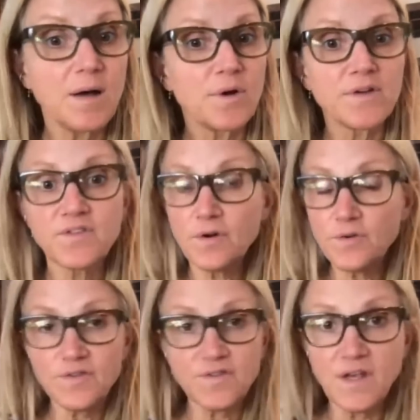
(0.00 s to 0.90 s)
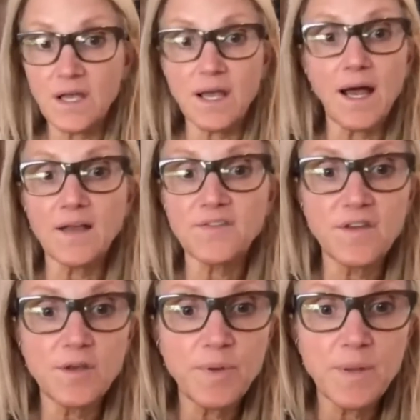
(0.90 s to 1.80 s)
I want to start seeing, I
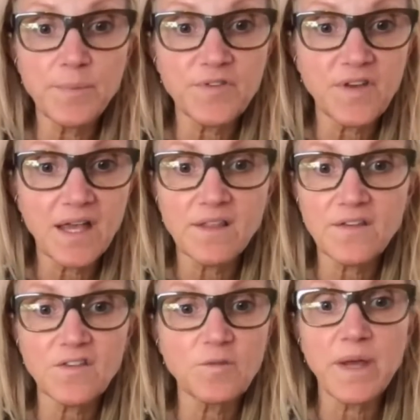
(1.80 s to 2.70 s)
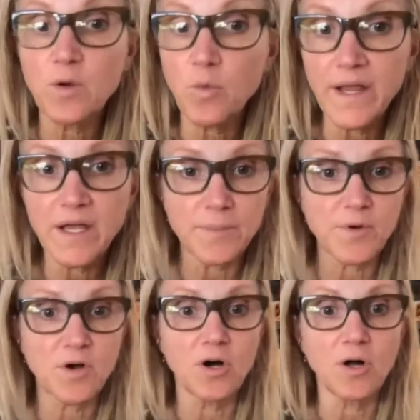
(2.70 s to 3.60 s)
see people saying this has been a
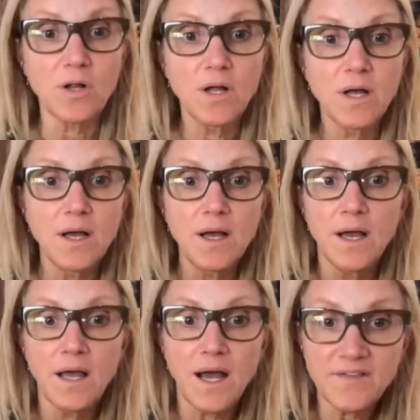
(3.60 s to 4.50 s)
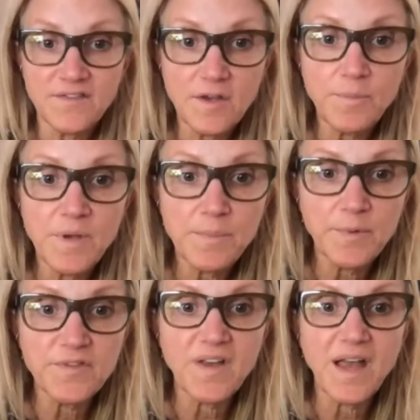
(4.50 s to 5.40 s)
wake-up call. I see
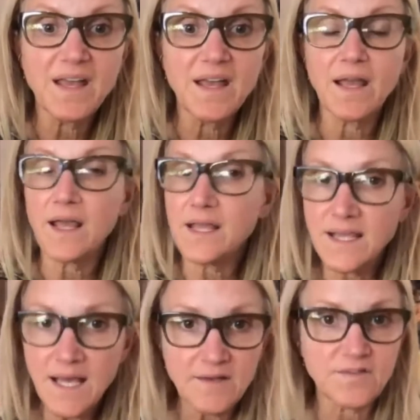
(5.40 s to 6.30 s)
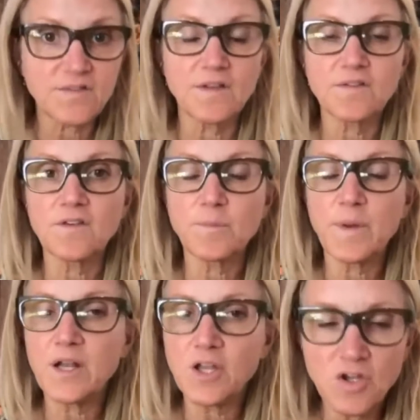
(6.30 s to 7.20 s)
people saying, yes, this has
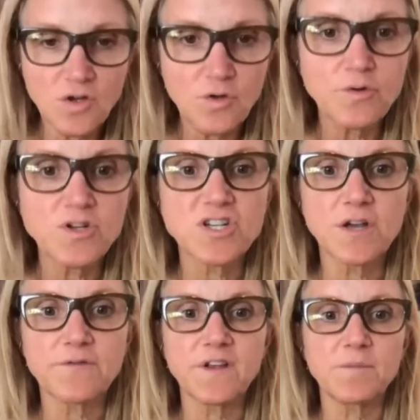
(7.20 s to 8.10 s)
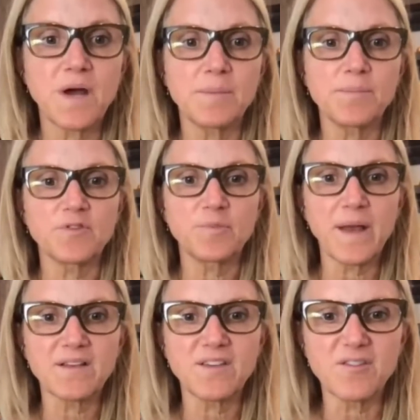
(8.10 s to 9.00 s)
been a huge shift in my
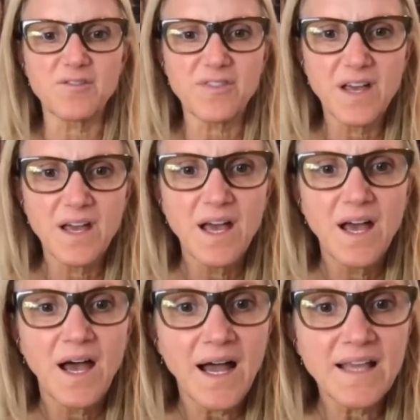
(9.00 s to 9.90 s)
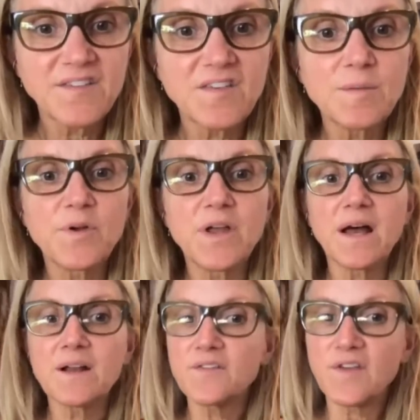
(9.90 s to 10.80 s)
perspective. I see
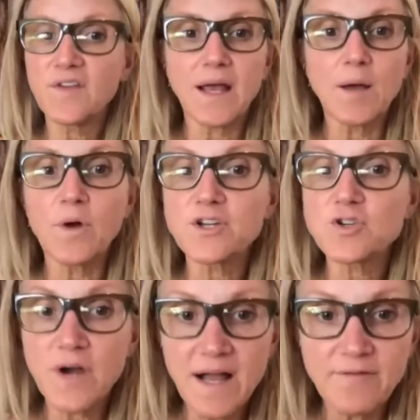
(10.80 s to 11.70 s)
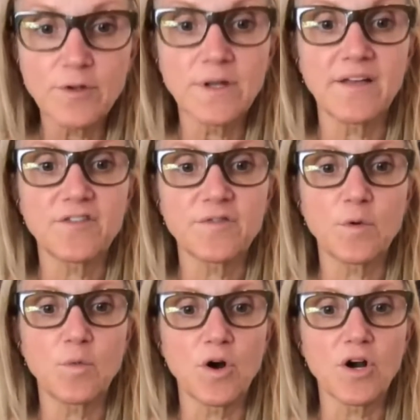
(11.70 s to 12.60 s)
Brianna saying, I want to travel less
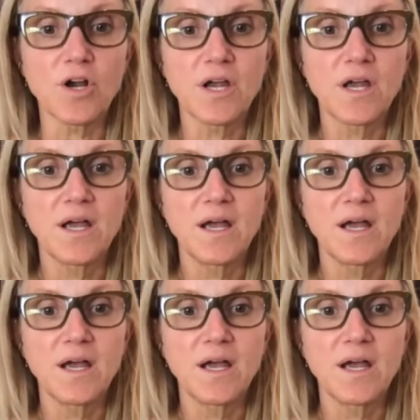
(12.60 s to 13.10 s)
for work.